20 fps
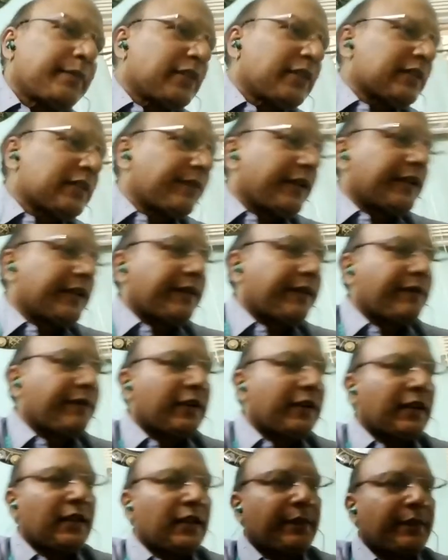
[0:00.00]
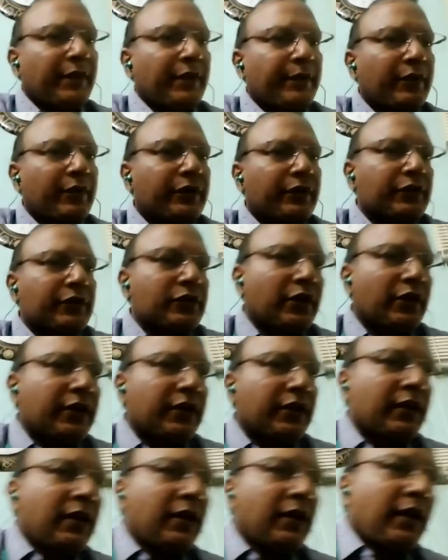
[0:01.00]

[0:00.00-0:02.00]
I'm just waiting for the other people to join.